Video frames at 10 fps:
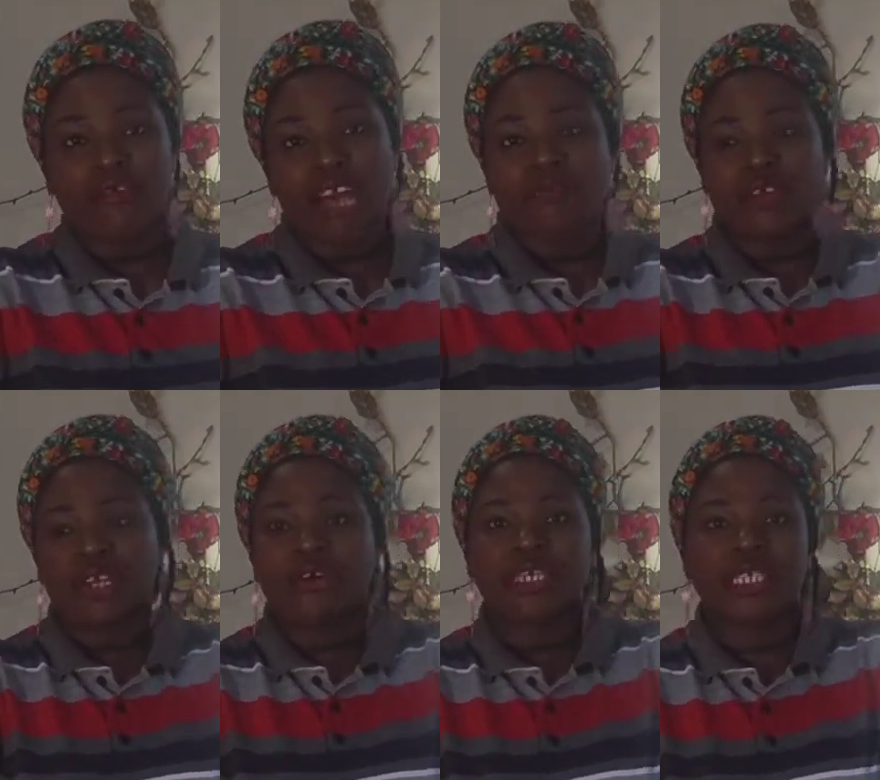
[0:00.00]
fine for
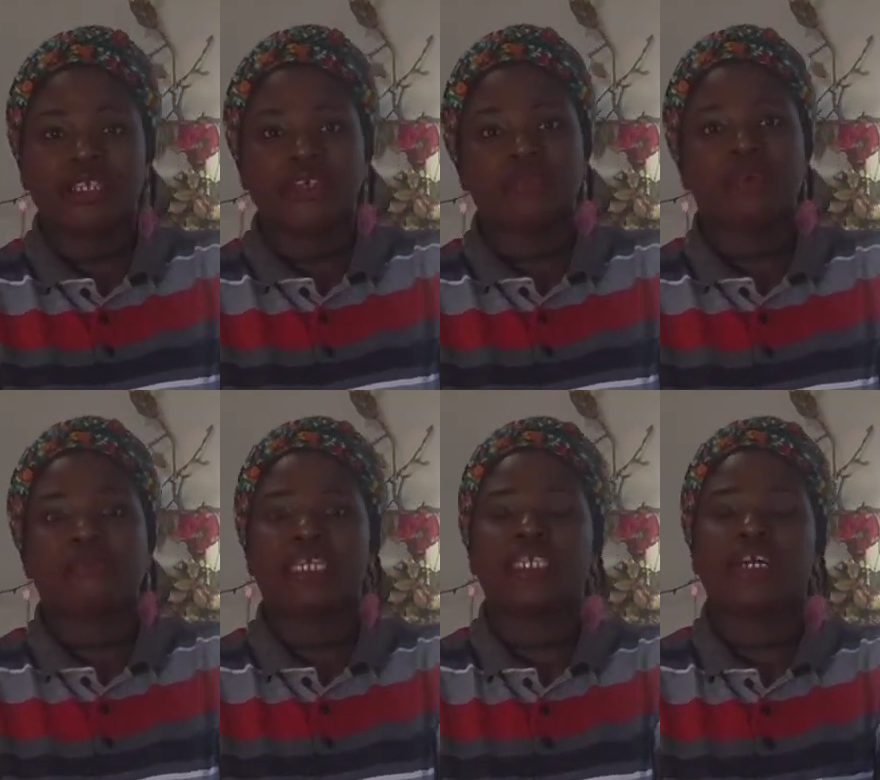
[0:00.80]
you. It's a little bit
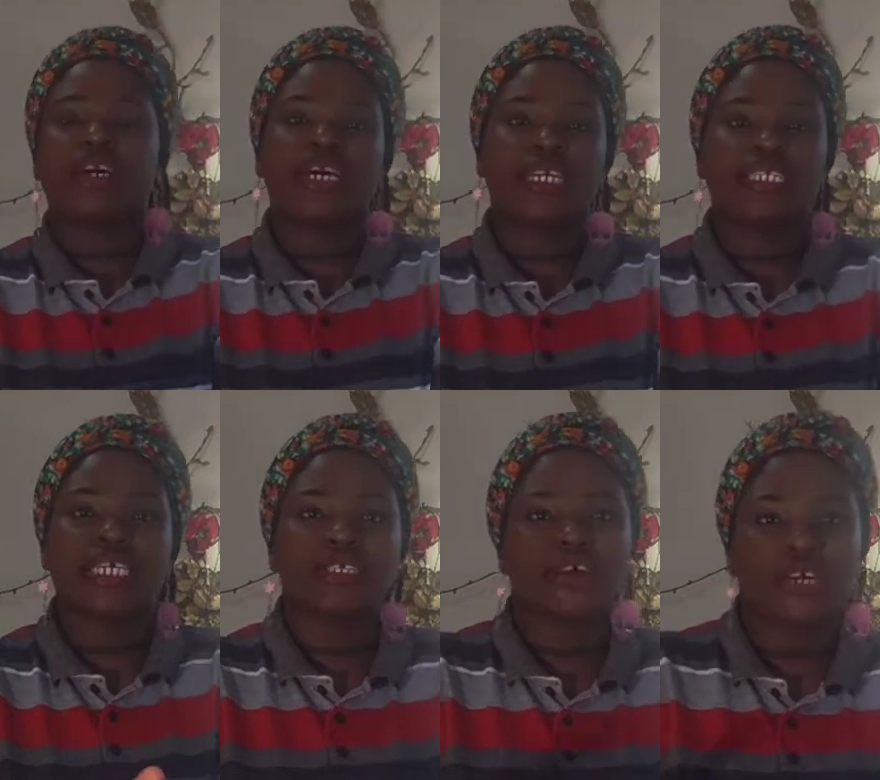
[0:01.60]
messier and it
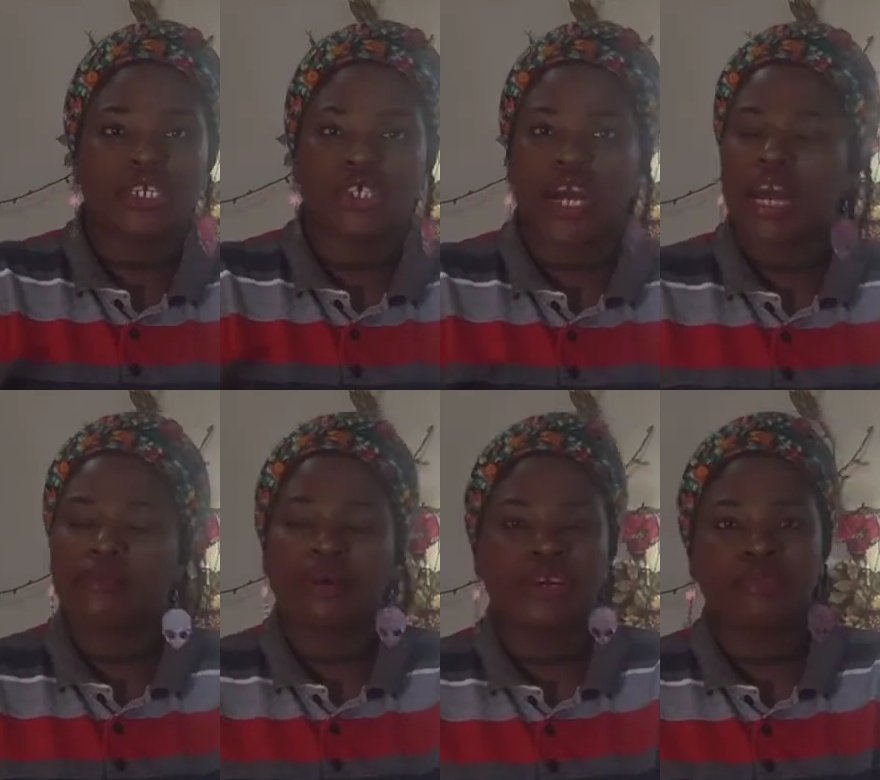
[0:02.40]
takes longer to dry,
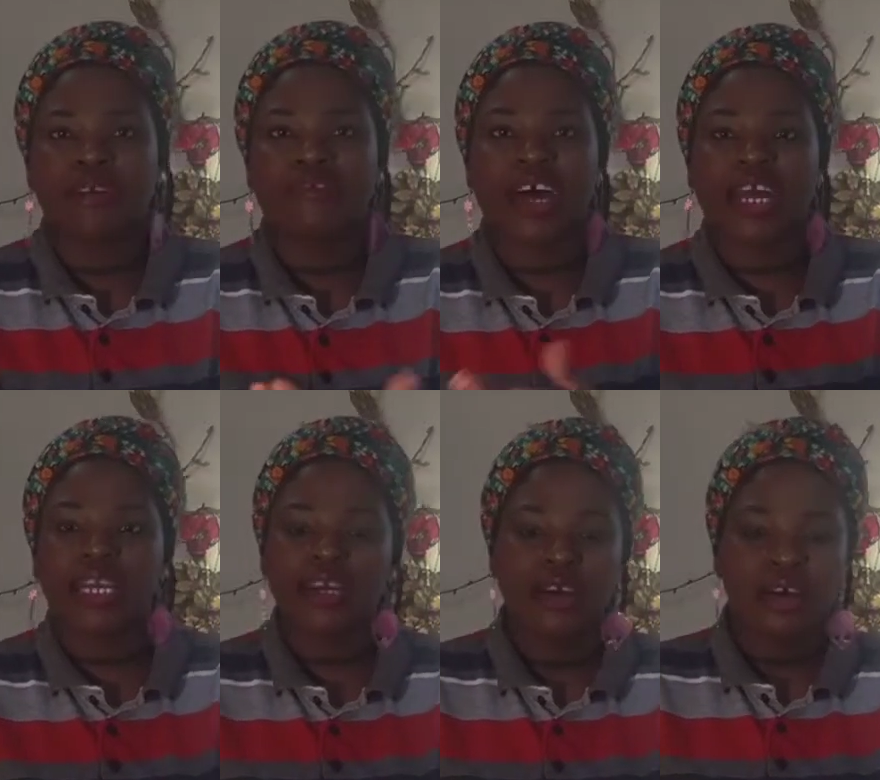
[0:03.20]
but it'll be fine.
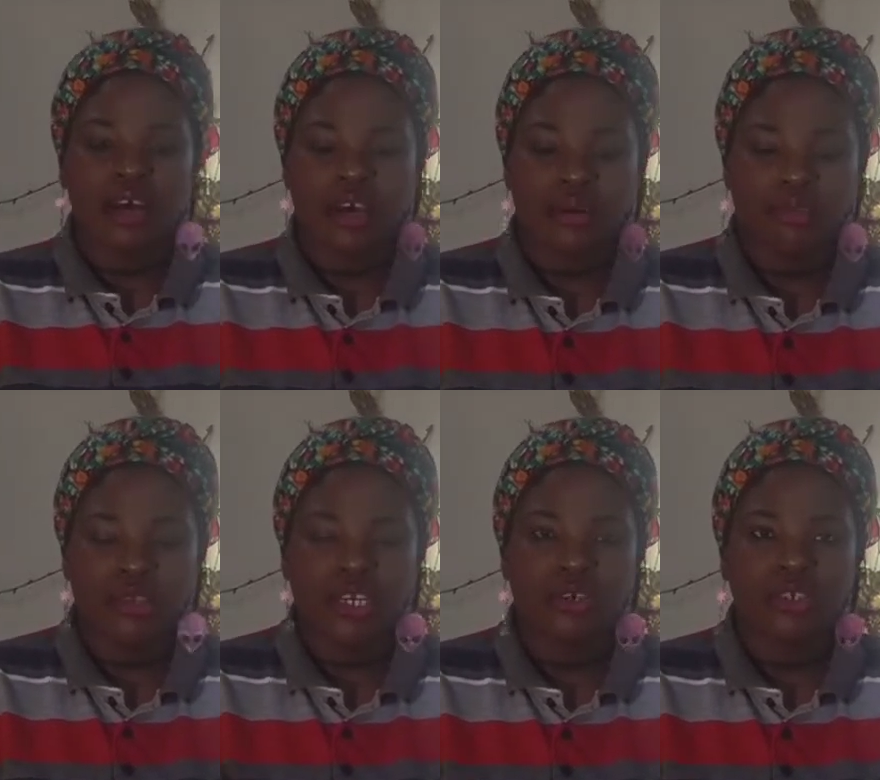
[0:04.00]
You
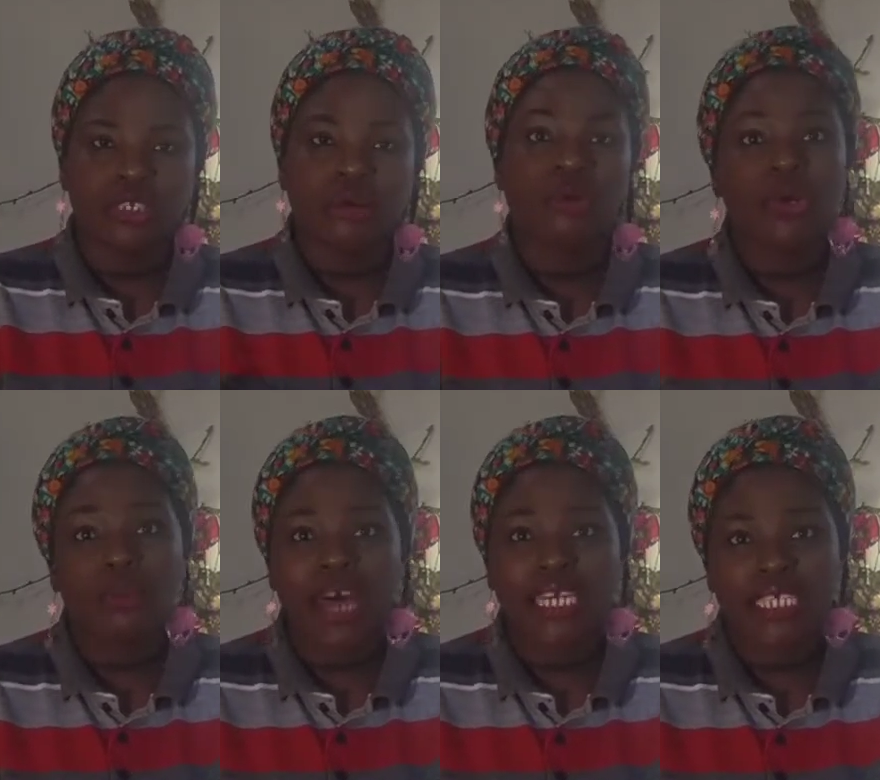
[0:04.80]
can use some oil
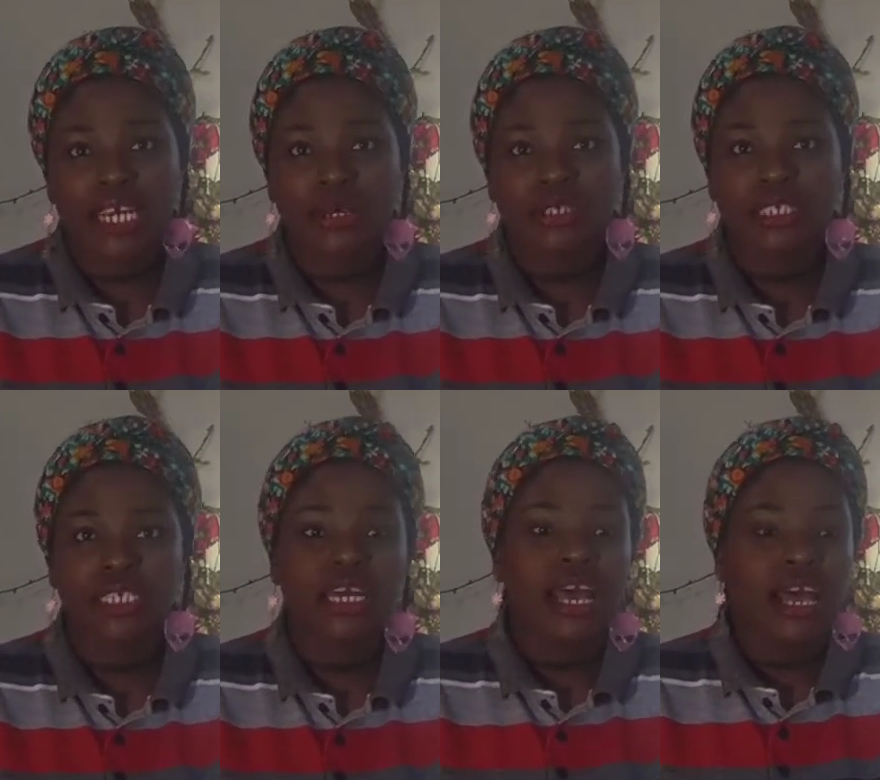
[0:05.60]
pastels.
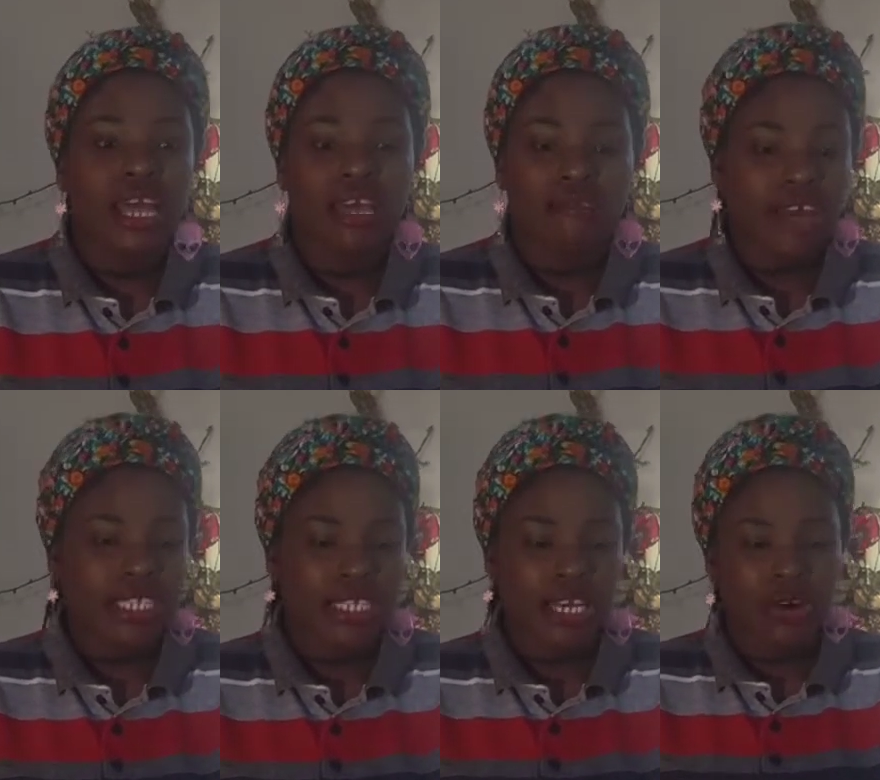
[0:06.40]
If I
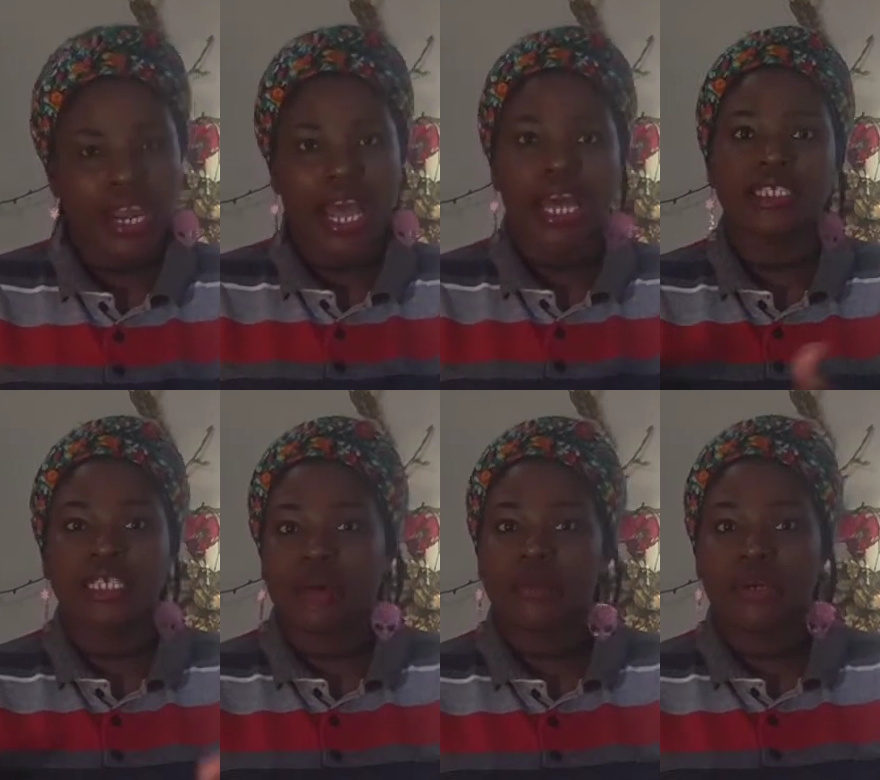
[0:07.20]
said crayons,
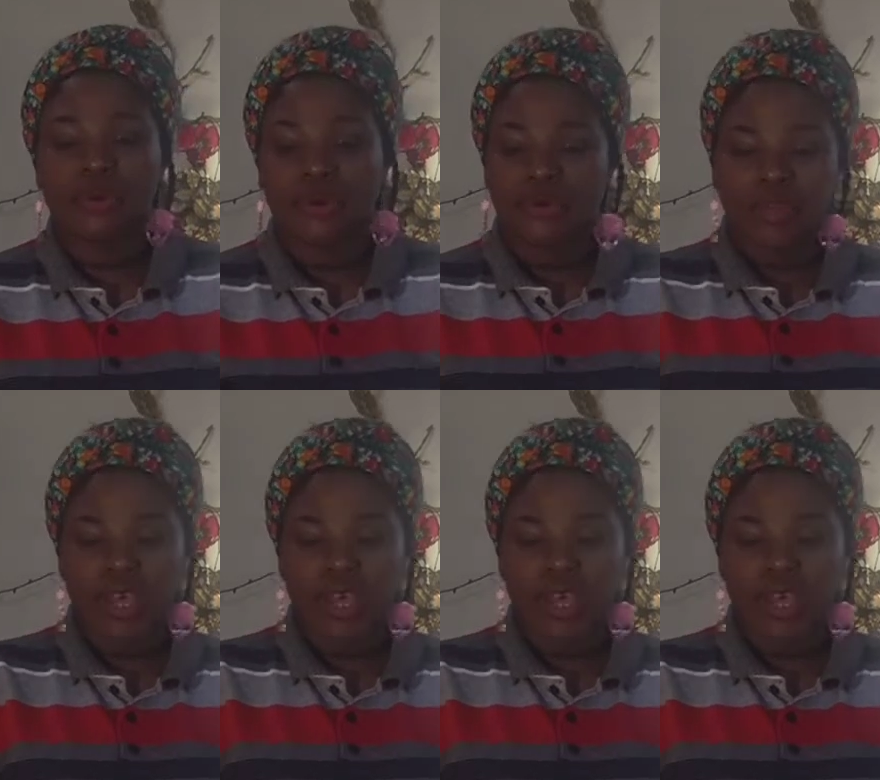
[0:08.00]
that'd be cool.